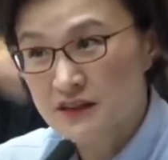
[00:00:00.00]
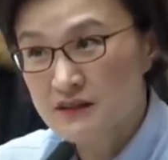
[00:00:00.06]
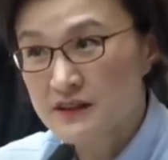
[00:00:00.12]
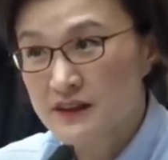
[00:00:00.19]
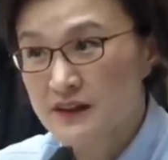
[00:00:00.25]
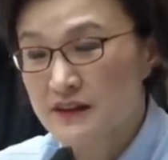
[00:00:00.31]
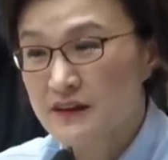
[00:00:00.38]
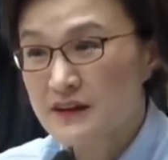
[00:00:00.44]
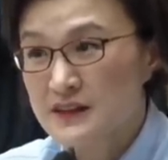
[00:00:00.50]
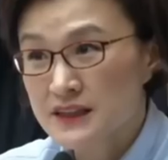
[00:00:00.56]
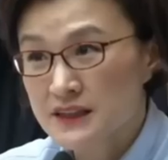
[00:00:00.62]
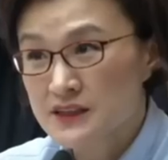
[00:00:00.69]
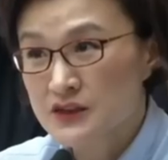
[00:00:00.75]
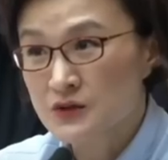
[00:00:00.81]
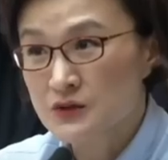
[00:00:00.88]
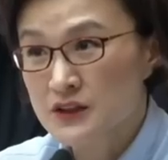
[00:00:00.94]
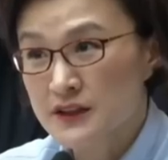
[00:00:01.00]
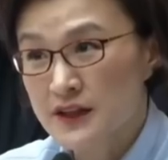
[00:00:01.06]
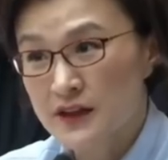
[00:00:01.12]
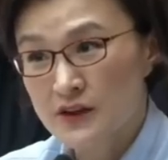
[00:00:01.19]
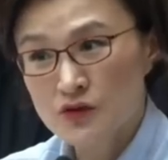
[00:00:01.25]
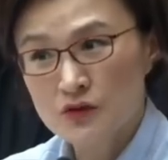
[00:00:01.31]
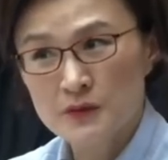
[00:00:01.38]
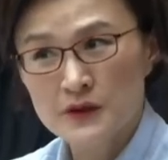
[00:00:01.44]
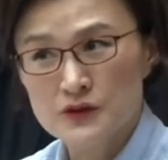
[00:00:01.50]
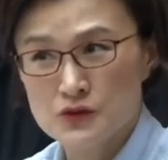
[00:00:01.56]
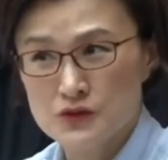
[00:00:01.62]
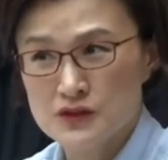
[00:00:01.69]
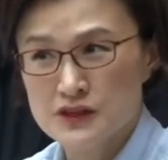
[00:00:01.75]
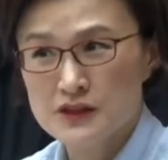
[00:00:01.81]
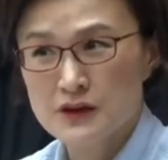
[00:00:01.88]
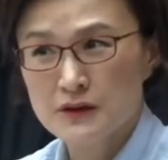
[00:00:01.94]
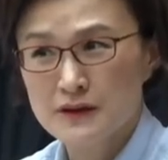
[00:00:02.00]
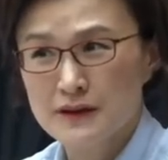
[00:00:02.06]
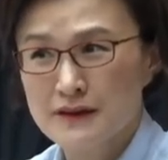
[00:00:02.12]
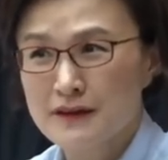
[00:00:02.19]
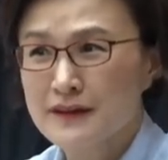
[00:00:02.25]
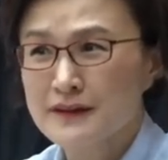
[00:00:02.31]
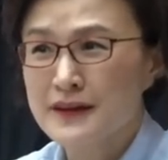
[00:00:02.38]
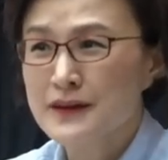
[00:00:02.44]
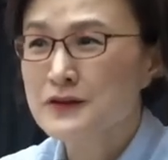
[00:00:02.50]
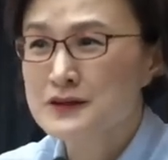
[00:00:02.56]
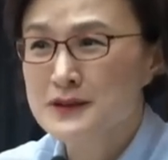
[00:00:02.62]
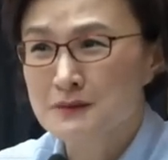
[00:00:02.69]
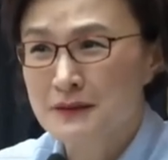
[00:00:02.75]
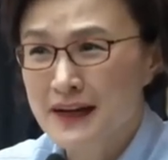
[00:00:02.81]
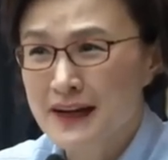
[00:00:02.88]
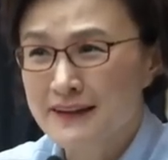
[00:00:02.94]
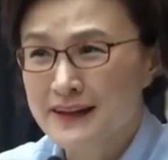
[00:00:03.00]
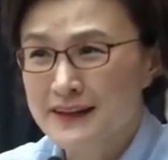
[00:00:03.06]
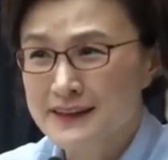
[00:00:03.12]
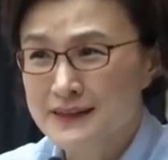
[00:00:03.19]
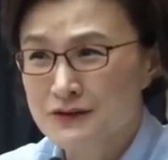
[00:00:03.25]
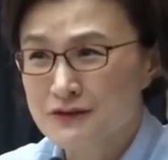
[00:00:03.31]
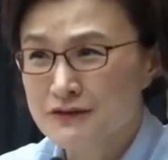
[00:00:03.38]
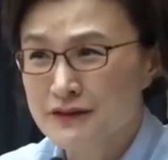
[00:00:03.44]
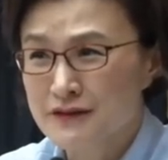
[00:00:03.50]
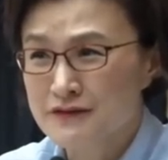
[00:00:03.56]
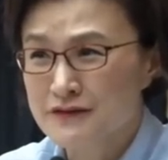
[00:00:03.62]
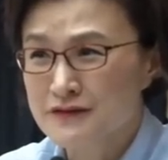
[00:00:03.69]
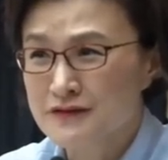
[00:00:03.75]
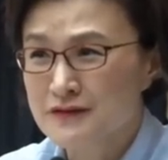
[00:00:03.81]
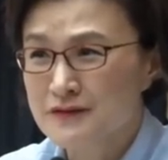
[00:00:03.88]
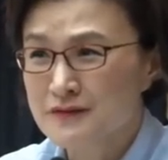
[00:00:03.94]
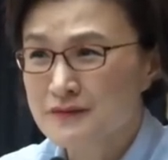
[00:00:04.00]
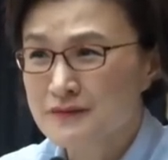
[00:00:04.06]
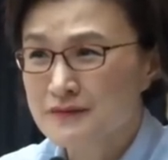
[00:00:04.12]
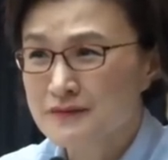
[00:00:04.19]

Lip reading: be denied. Security experts have been warning about Huawei for